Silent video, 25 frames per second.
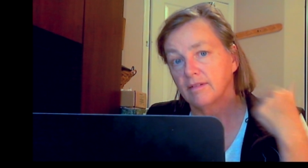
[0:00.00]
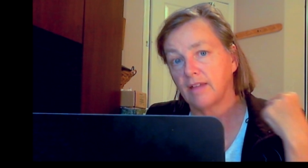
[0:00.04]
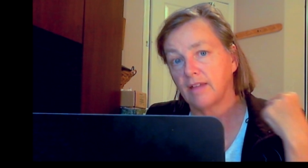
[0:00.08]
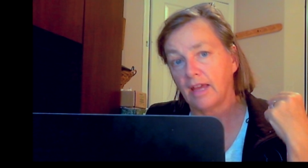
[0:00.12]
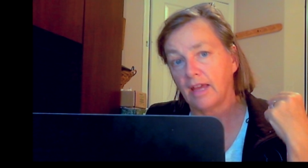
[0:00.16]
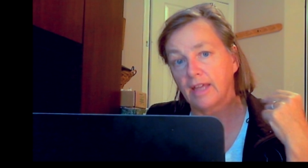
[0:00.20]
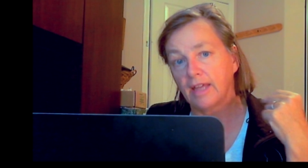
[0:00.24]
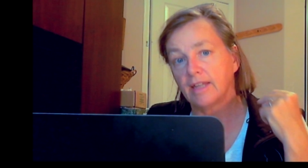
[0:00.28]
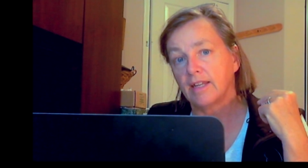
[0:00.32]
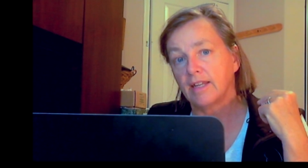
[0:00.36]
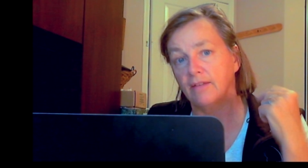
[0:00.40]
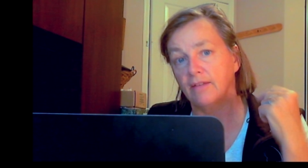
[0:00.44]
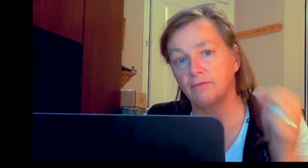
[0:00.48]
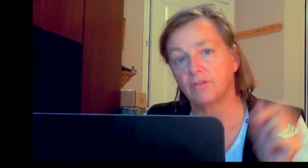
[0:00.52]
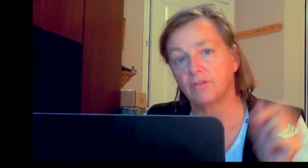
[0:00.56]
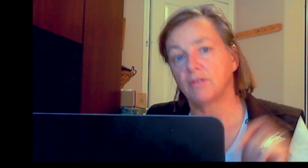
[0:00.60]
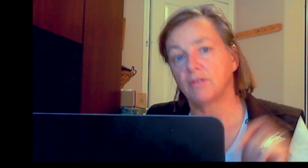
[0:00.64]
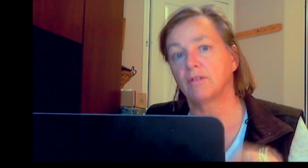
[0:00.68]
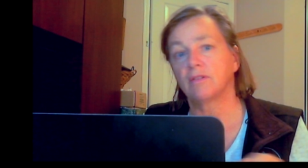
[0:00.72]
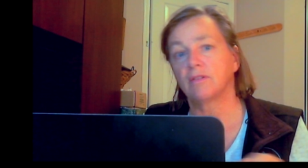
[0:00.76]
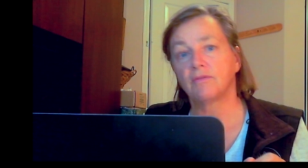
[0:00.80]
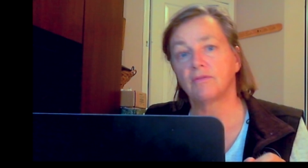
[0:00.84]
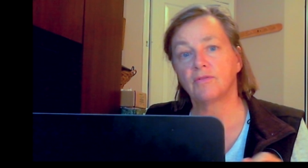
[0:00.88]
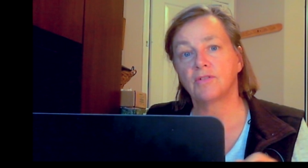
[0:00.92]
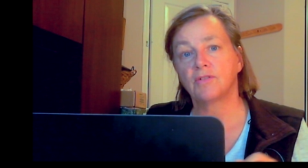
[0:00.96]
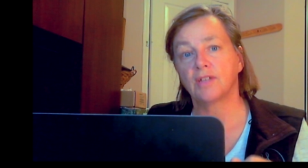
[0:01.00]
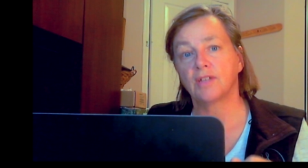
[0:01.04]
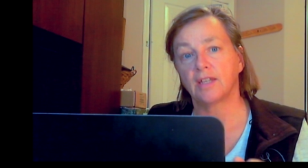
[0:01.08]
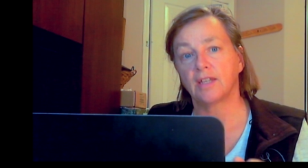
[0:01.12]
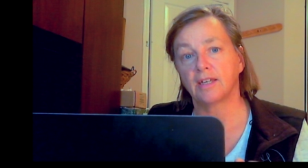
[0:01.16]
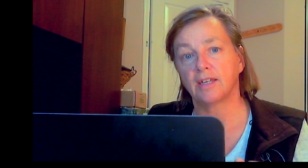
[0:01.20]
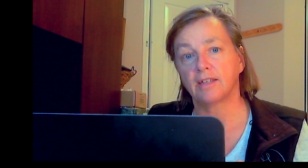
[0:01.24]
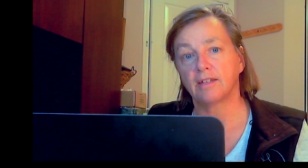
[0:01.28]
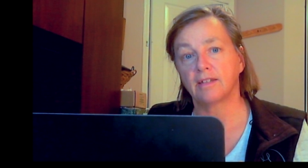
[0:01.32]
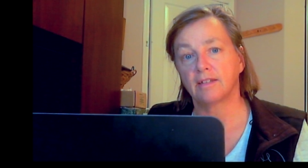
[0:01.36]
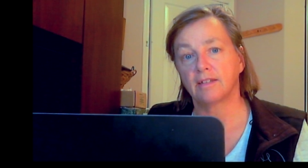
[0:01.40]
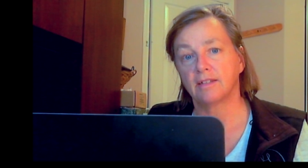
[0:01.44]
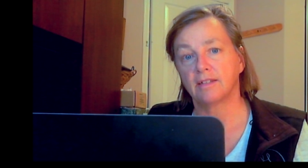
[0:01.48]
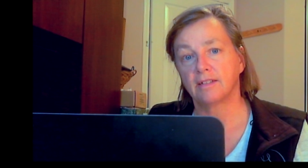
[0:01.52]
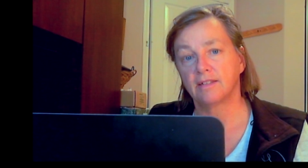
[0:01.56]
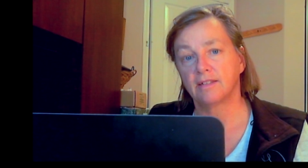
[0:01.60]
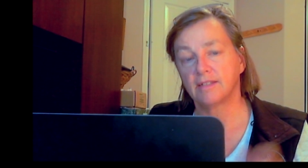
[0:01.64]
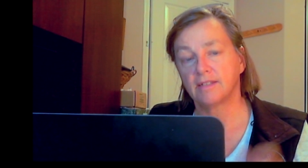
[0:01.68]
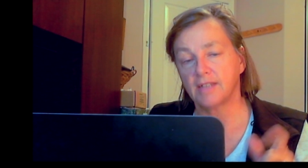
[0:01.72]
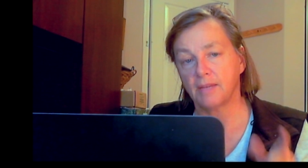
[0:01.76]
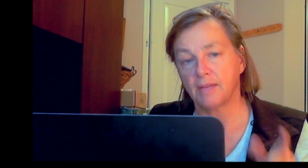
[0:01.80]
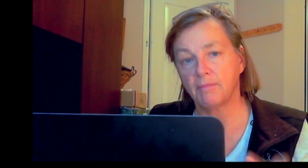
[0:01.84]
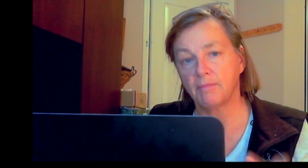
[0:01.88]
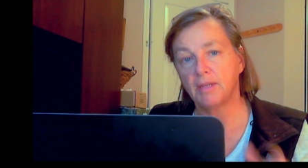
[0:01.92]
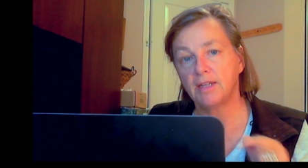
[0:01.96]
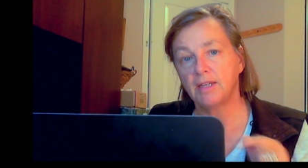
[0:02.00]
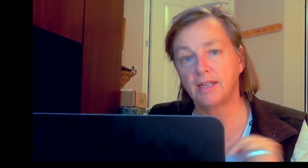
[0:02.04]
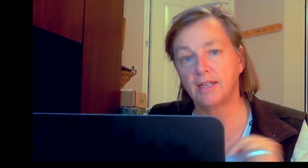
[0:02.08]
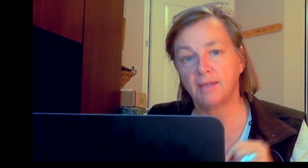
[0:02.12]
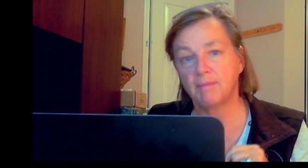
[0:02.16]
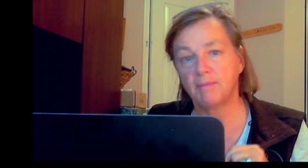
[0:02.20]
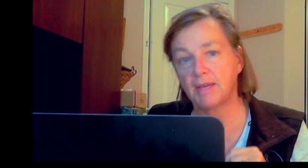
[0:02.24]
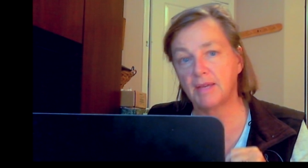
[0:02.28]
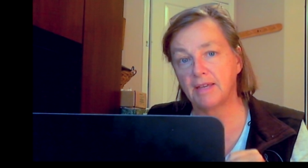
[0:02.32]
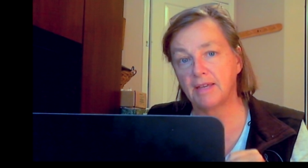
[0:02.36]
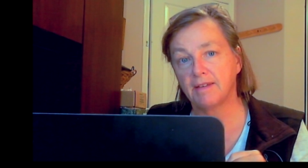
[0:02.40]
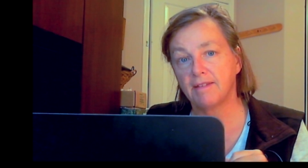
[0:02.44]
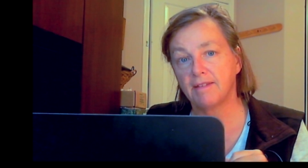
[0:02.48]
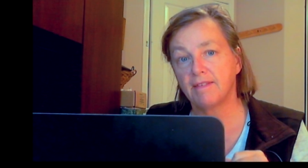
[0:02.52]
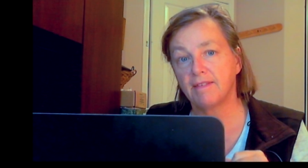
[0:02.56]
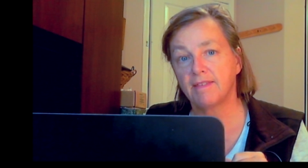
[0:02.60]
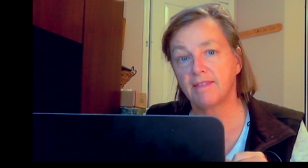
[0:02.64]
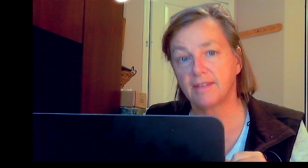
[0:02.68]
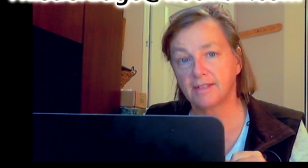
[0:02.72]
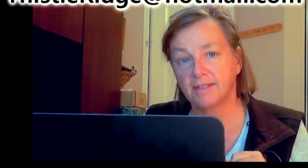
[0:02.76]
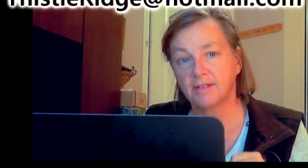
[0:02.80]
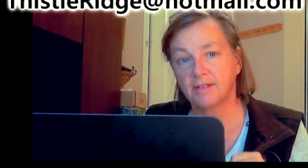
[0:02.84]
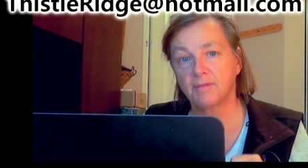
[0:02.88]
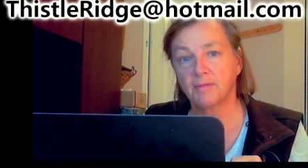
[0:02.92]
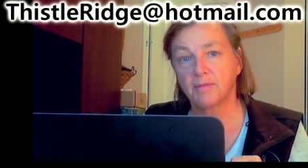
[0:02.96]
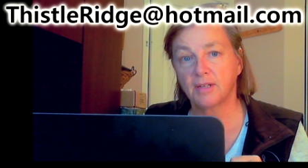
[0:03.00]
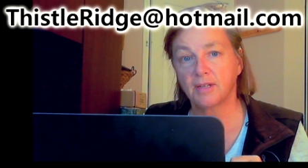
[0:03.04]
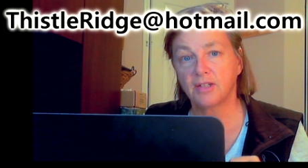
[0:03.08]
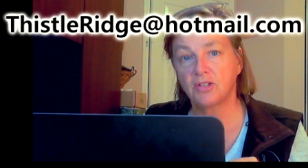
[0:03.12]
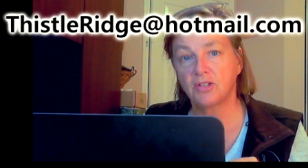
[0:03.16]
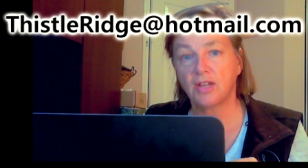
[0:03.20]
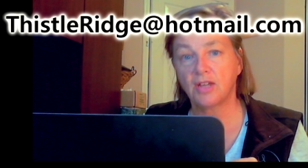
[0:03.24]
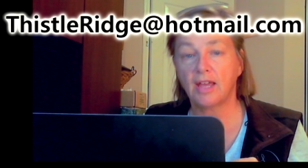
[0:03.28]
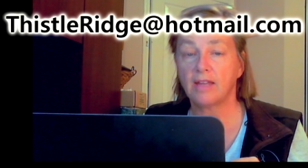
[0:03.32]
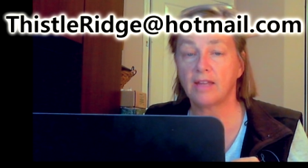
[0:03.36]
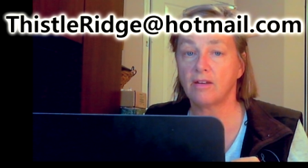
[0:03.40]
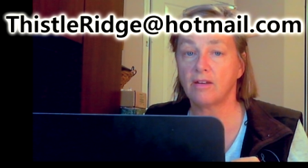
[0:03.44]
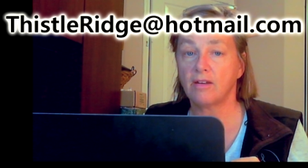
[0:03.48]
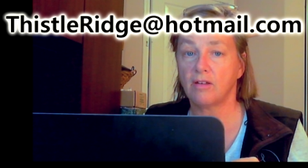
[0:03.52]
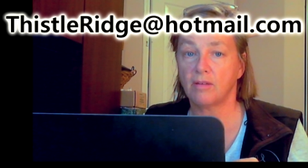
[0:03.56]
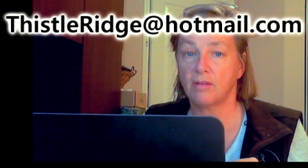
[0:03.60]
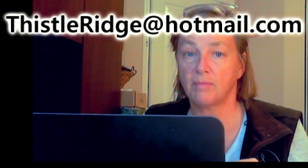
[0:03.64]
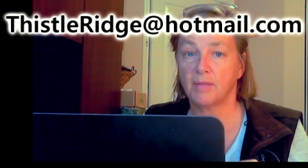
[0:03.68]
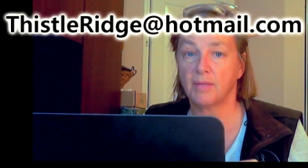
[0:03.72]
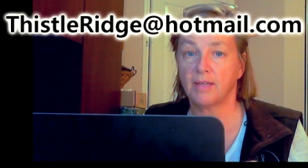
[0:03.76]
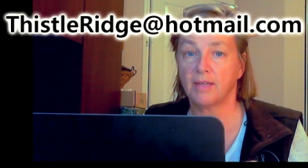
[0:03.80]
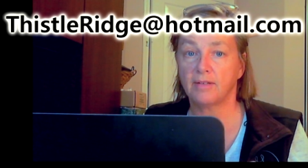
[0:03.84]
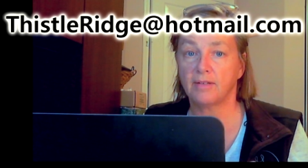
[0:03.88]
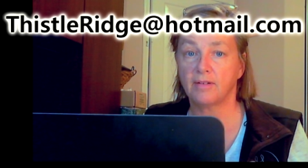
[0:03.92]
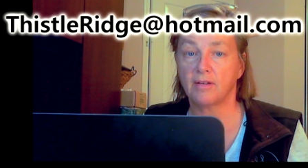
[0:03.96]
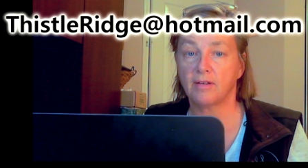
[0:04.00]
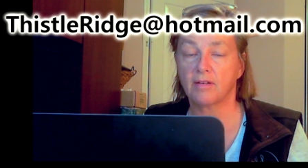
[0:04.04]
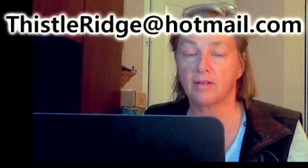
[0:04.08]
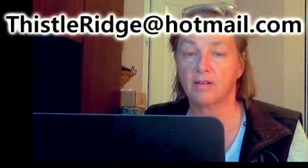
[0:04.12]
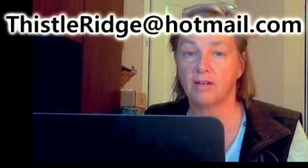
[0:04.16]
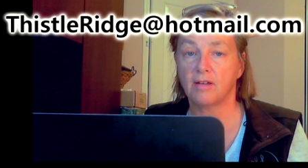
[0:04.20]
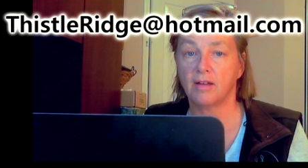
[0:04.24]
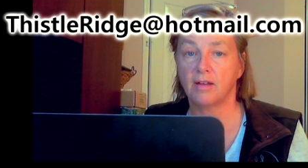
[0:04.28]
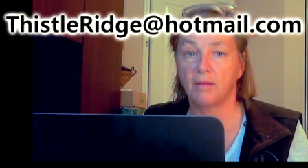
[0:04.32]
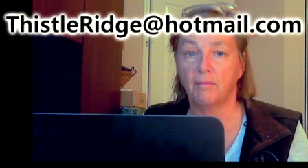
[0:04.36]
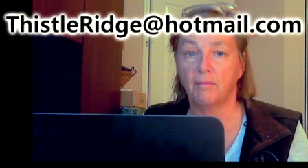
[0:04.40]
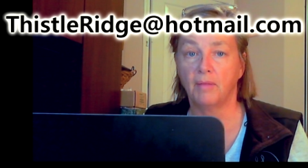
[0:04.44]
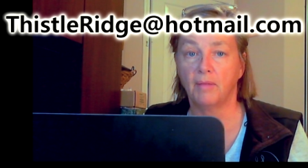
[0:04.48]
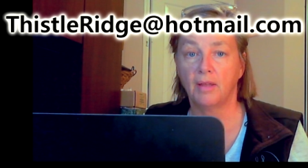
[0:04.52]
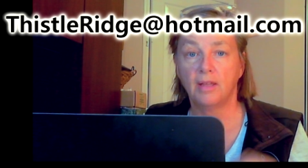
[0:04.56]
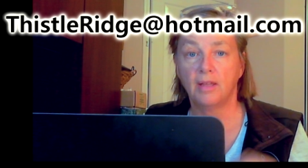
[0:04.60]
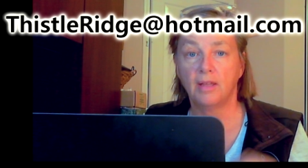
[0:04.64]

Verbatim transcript: I'd love to see it. Send me an email, thistleridge at hotmail dot com.